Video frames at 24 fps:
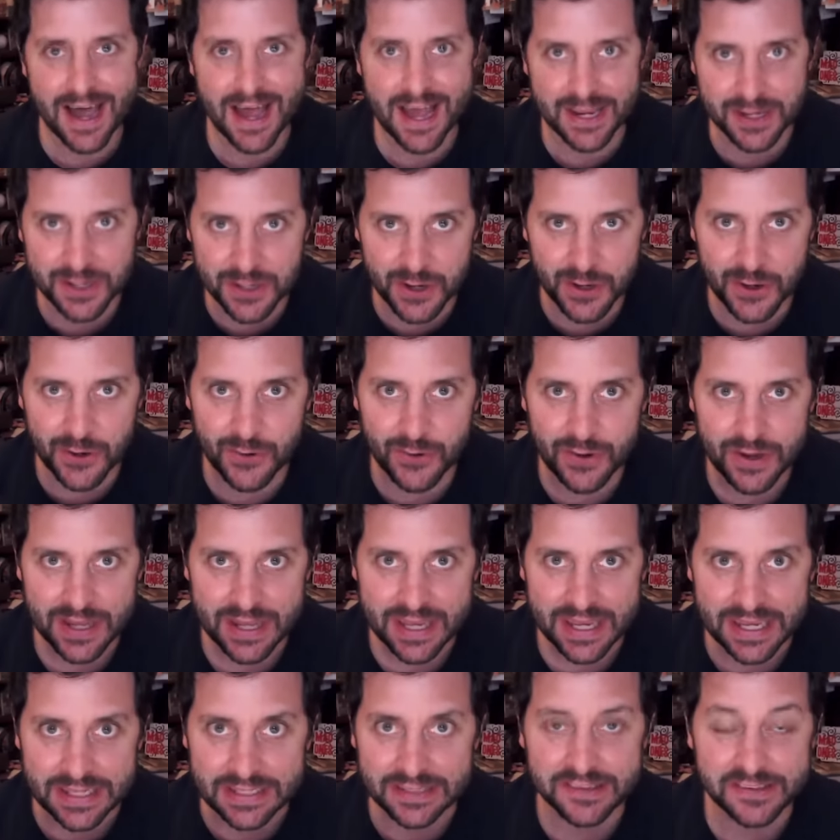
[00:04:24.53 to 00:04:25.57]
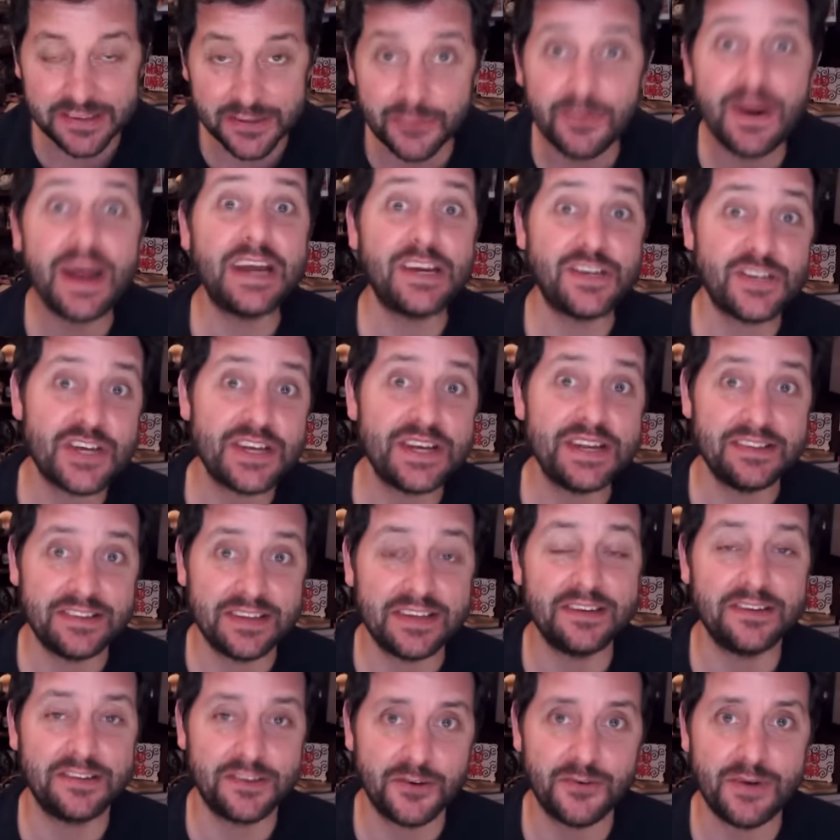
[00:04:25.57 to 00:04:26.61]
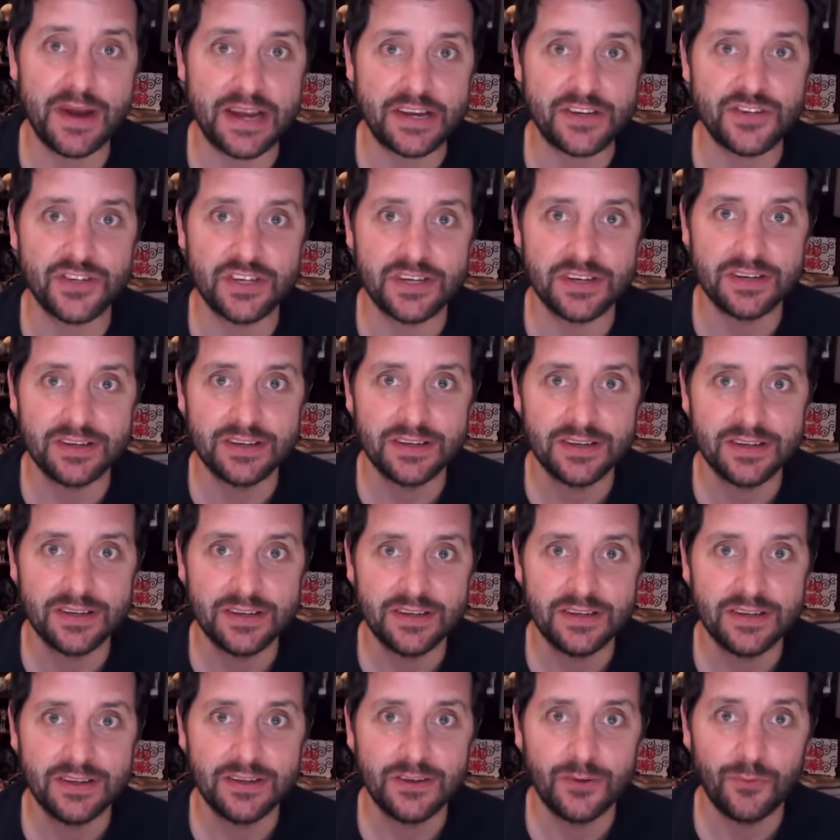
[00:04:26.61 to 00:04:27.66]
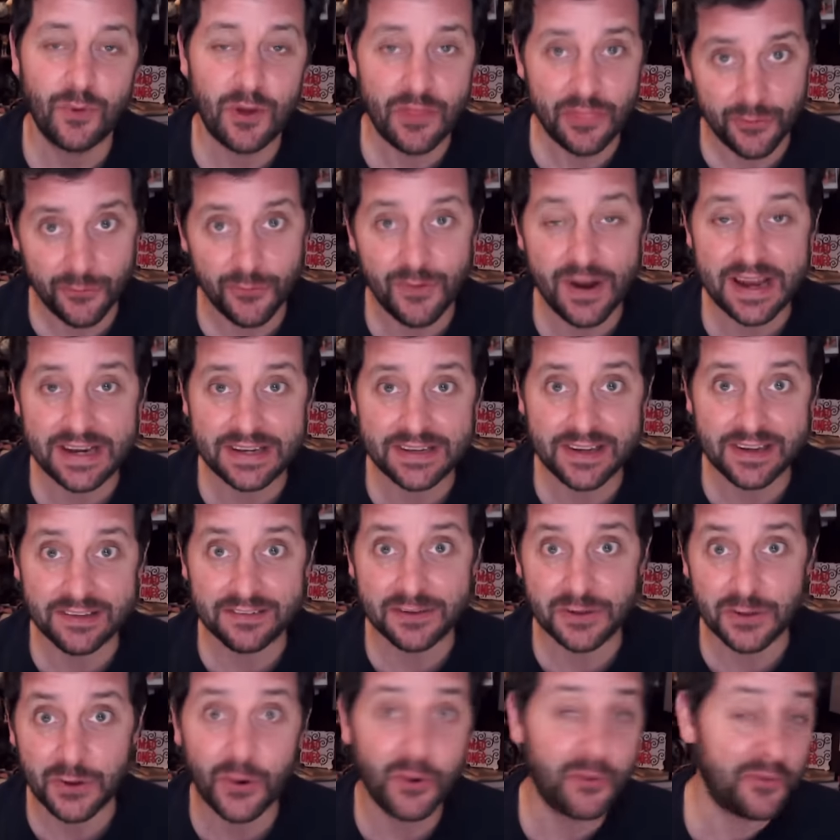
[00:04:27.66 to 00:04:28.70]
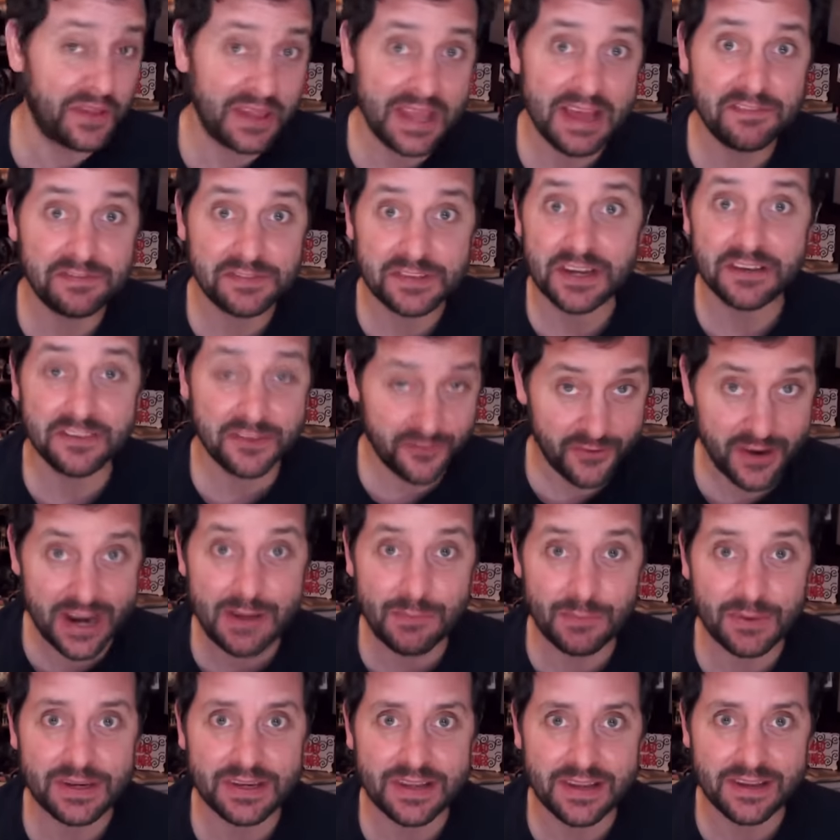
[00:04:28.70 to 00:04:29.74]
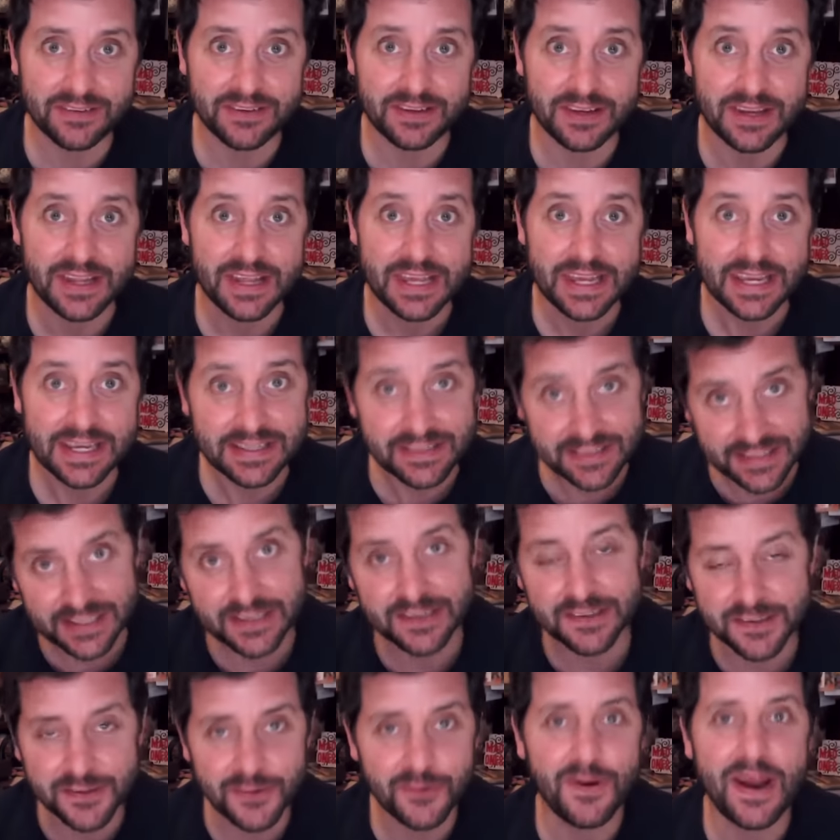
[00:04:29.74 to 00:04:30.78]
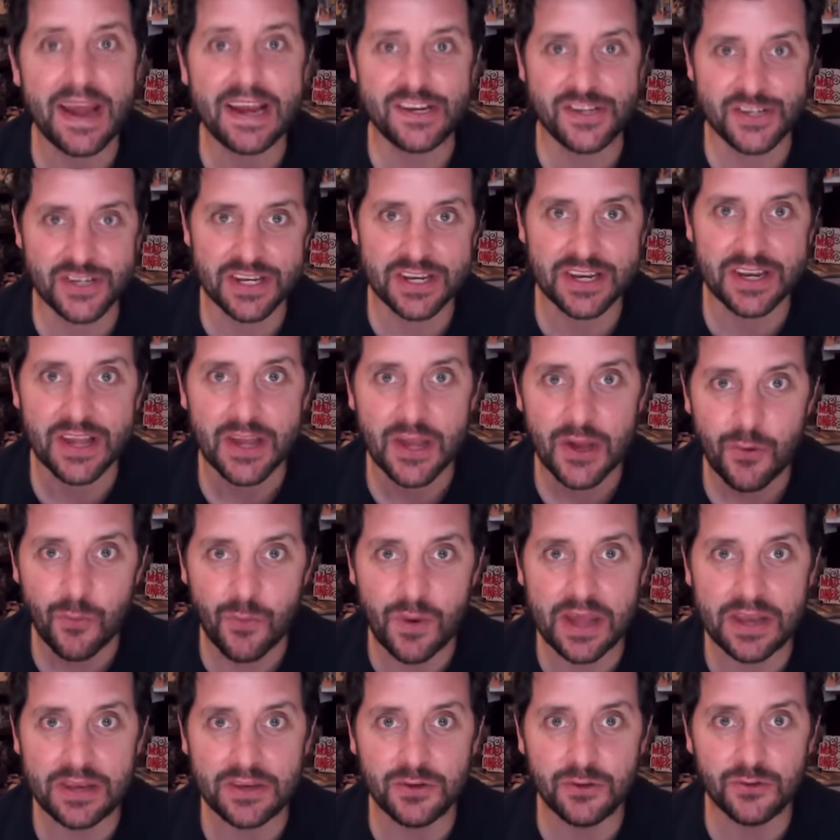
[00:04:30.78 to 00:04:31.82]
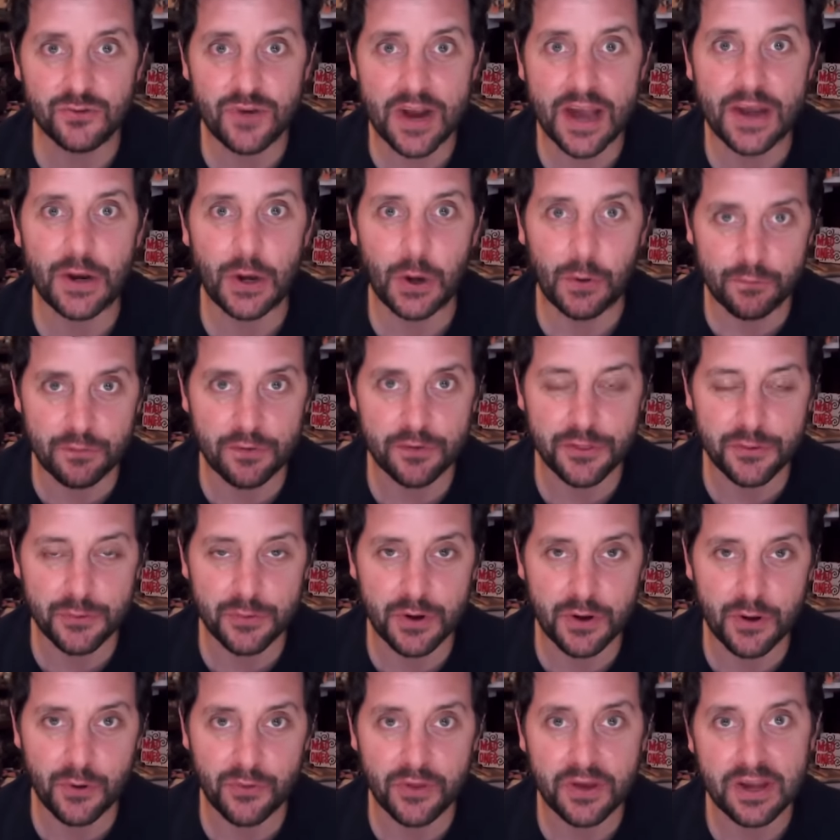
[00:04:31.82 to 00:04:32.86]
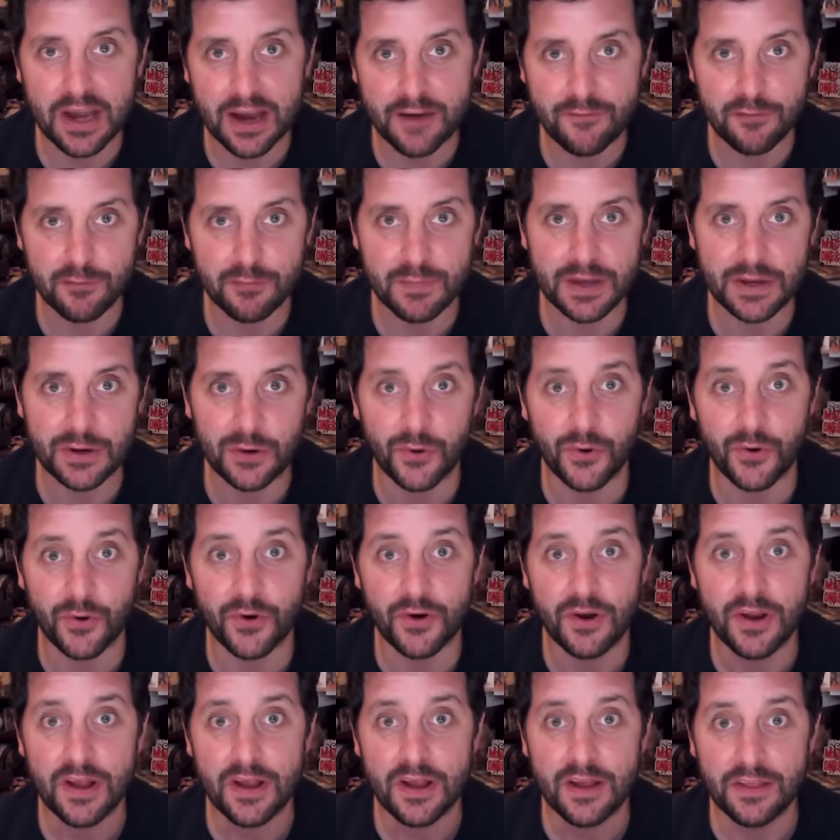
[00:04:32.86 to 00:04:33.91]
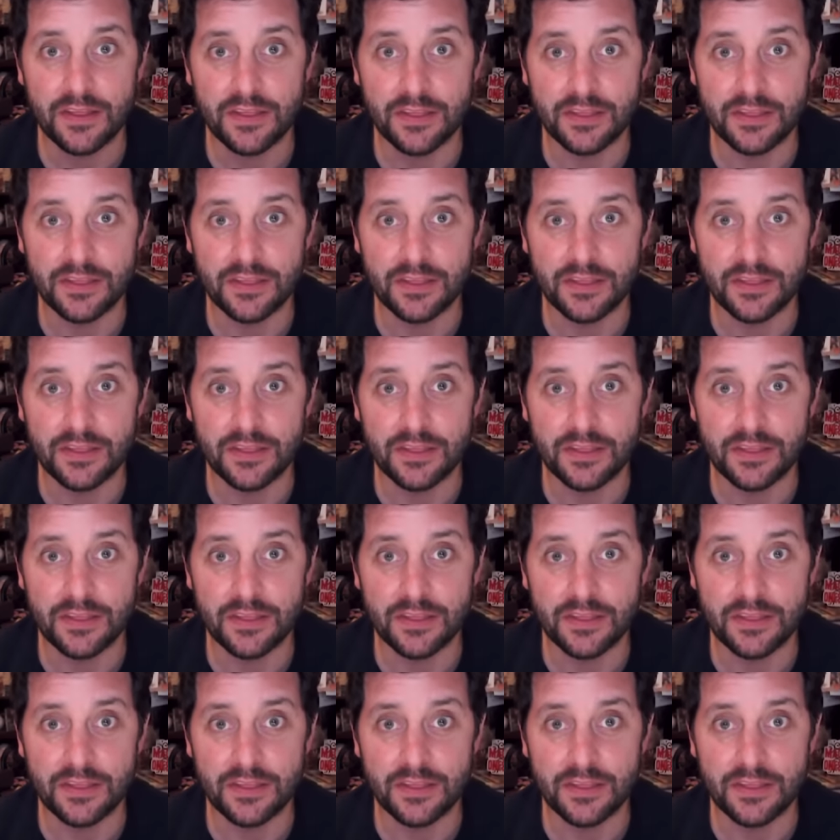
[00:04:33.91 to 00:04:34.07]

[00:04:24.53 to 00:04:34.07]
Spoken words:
No. Insurrection is insurrection. When the right does it, or the left does it, or anyone does it, it's insurrection when you try to overthrow the government or